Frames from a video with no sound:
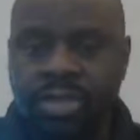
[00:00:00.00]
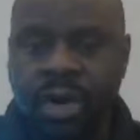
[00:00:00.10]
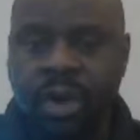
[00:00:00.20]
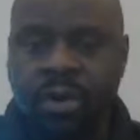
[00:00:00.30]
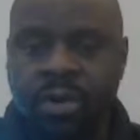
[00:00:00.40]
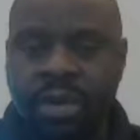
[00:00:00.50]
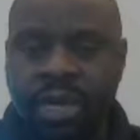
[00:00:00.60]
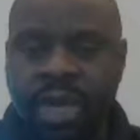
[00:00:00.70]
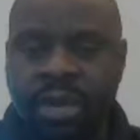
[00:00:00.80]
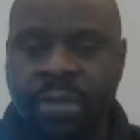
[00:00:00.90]

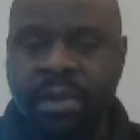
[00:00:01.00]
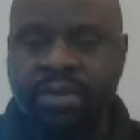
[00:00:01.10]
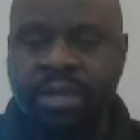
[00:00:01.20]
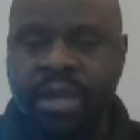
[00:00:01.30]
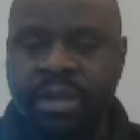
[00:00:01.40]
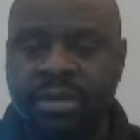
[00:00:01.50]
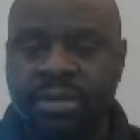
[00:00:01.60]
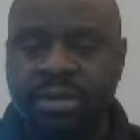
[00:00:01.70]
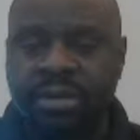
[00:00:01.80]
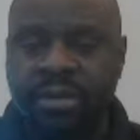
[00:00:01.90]
So King married
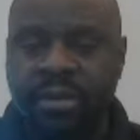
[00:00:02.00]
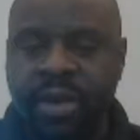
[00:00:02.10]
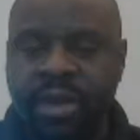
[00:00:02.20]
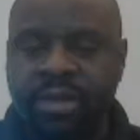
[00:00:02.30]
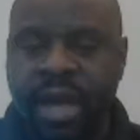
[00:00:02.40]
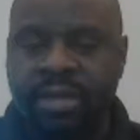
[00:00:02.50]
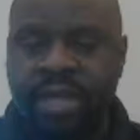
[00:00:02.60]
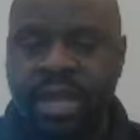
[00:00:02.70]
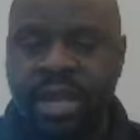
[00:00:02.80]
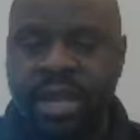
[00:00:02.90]
Coretta
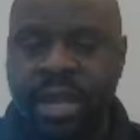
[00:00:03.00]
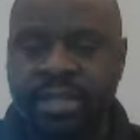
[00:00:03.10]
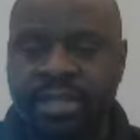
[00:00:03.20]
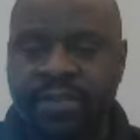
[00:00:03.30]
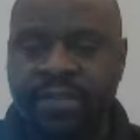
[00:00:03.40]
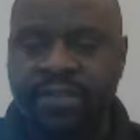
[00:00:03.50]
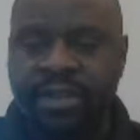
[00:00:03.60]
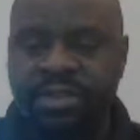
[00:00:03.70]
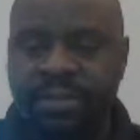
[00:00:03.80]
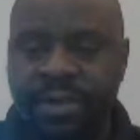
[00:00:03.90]
Scott King in
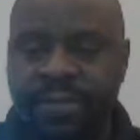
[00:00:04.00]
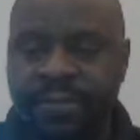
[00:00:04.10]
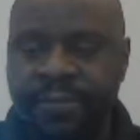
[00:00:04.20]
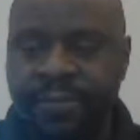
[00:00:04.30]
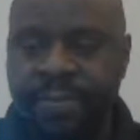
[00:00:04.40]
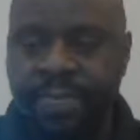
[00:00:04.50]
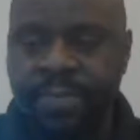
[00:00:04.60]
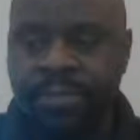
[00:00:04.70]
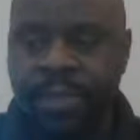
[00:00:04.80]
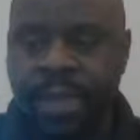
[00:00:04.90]
1953.
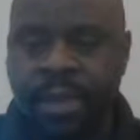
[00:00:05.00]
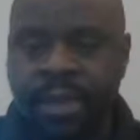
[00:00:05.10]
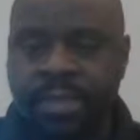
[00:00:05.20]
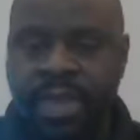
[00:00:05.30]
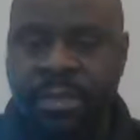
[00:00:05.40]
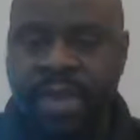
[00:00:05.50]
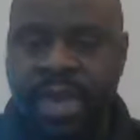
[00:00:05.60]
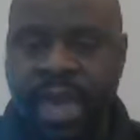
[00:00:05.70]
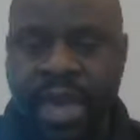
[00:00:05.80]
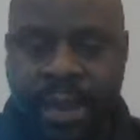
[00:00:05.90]
They
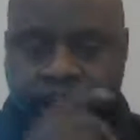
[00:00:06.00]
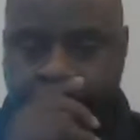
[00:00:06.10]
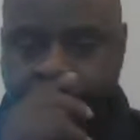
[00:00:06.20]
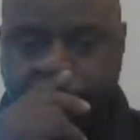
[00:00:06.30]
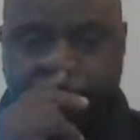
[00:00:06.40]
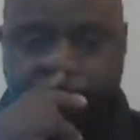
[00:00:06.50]
became the